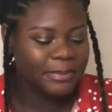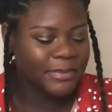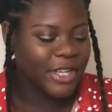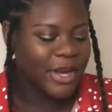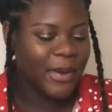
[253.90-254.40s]

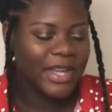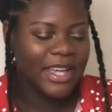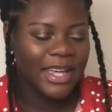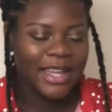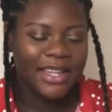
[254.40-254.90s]
You know,
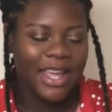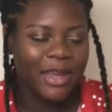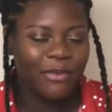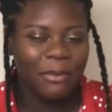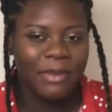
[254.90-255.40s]
again,
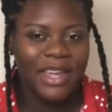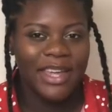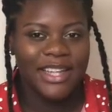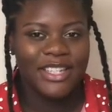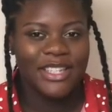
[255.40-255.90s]
like for
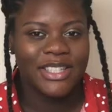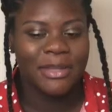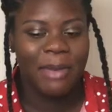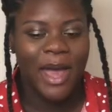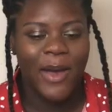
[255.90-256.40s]
me, it's just
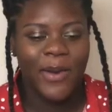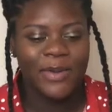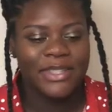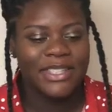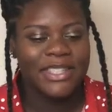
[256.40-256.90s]

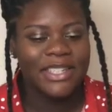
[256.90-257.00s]
about